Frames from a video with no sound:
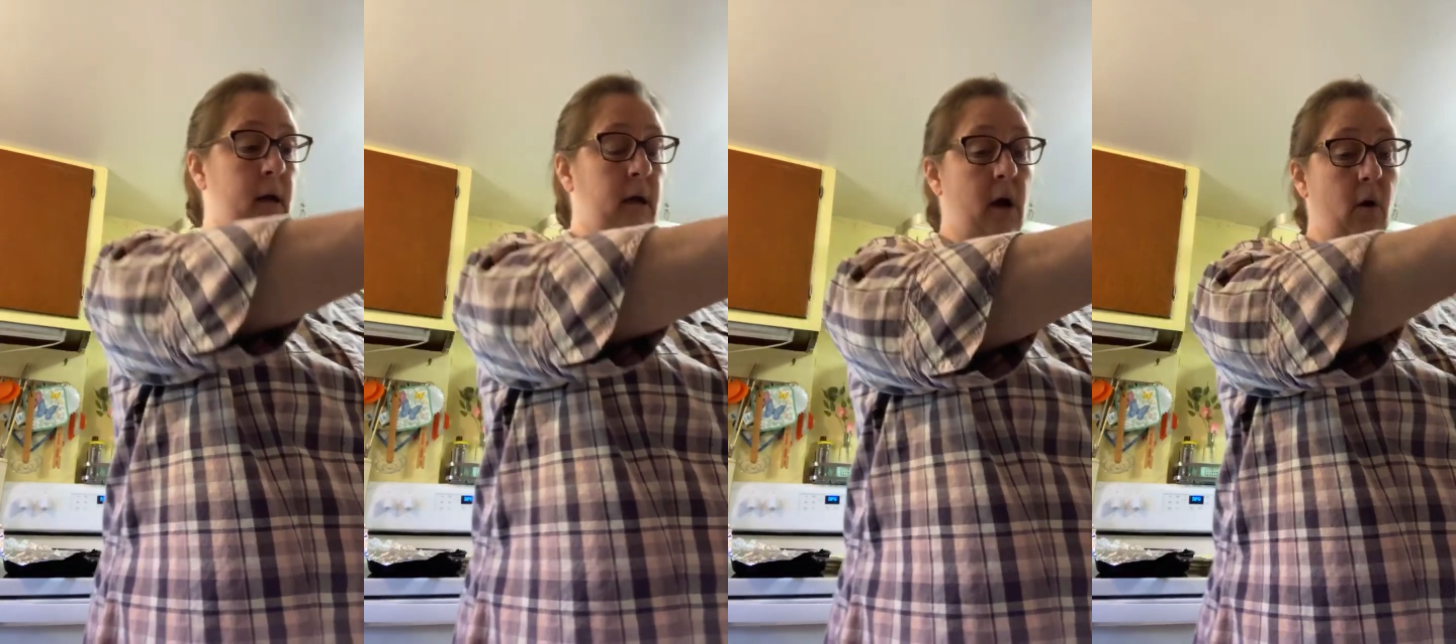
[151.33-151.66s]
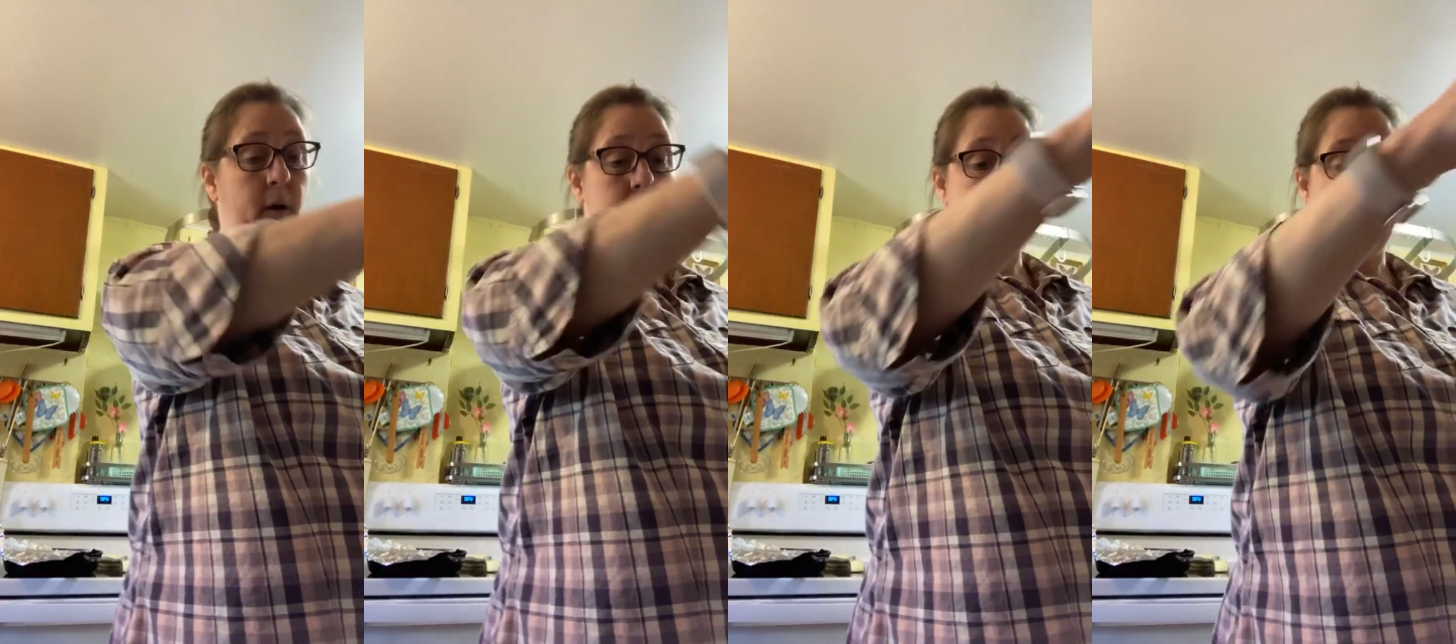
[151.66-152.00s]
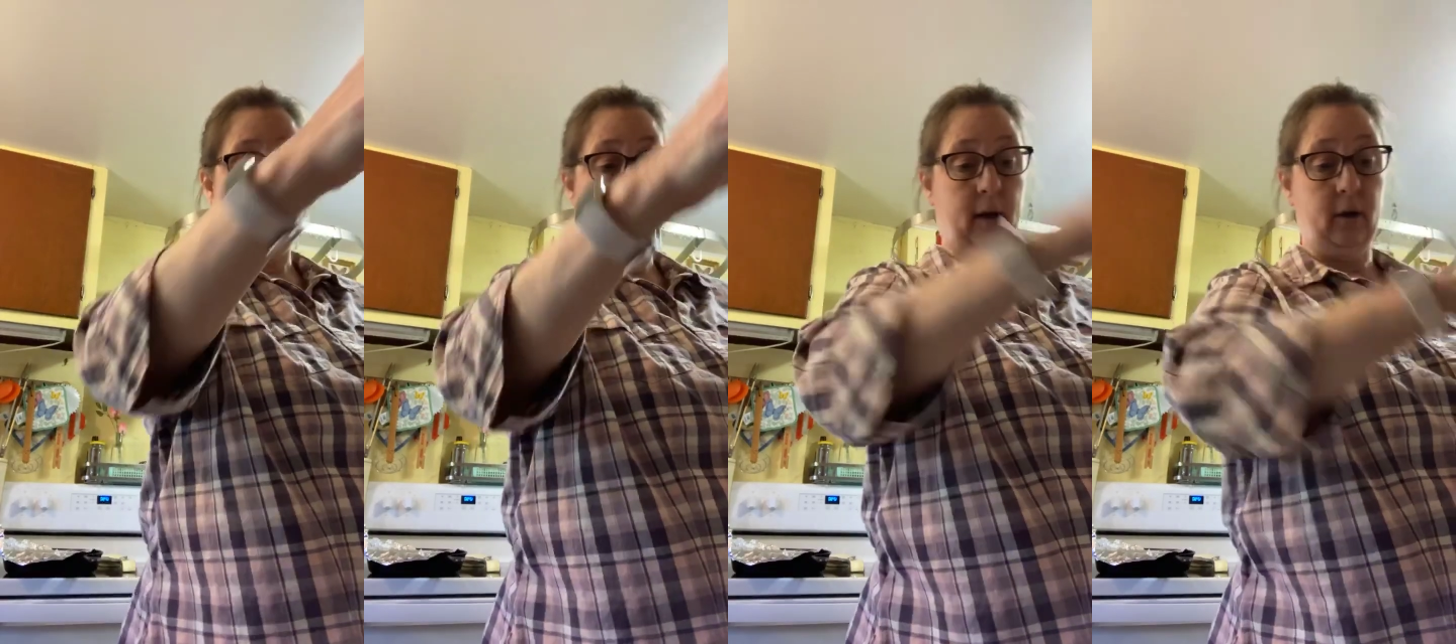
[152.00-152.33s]

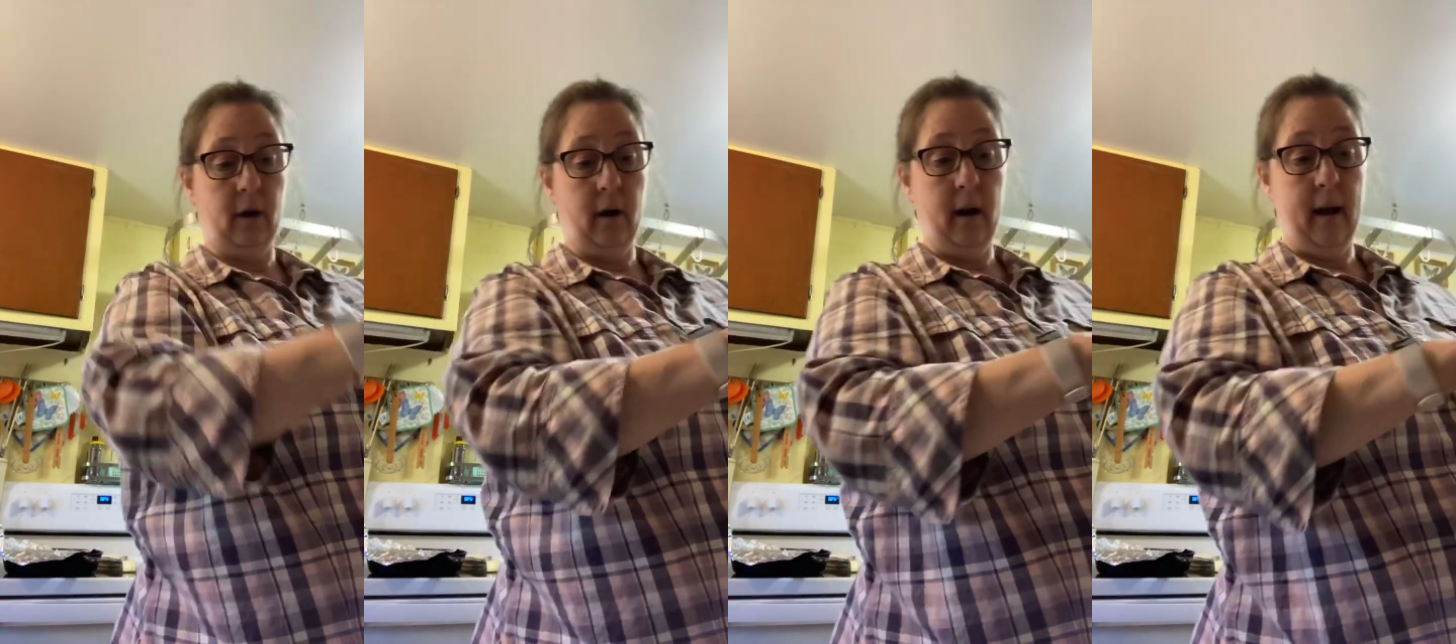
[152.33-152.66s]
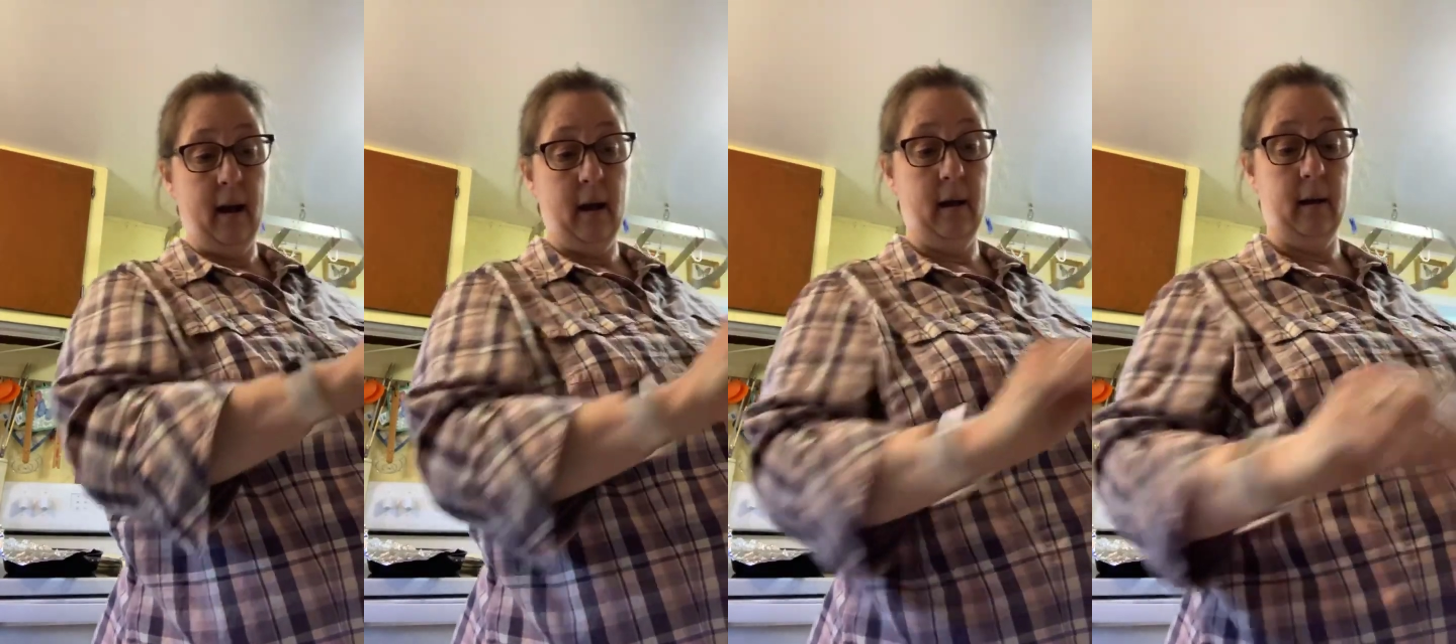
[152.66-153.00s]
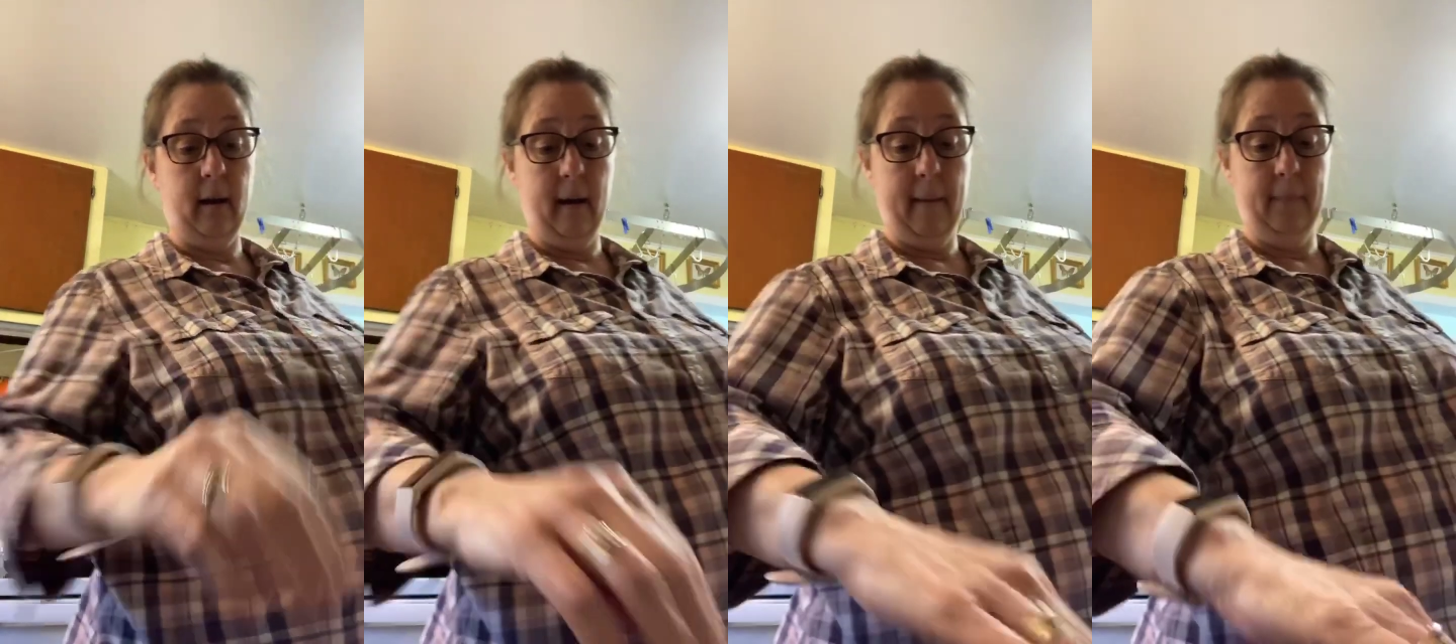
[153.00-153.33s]
coconut nectar.
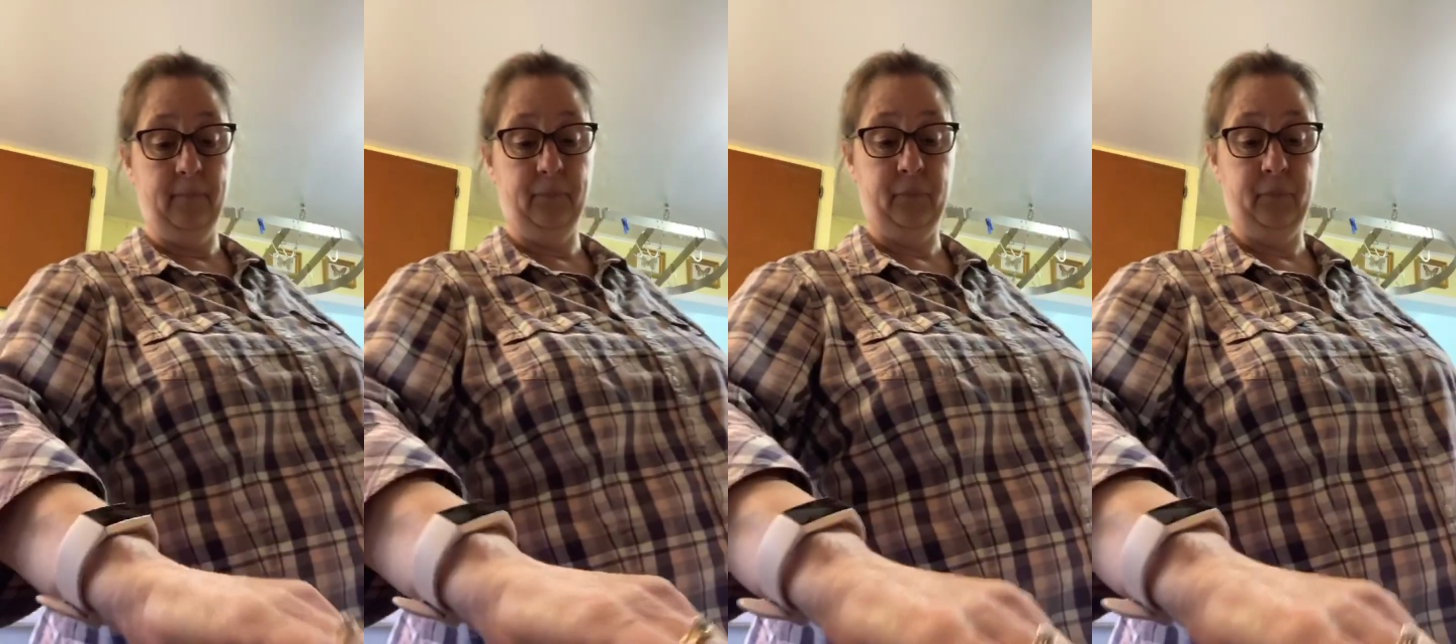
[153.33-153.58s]
And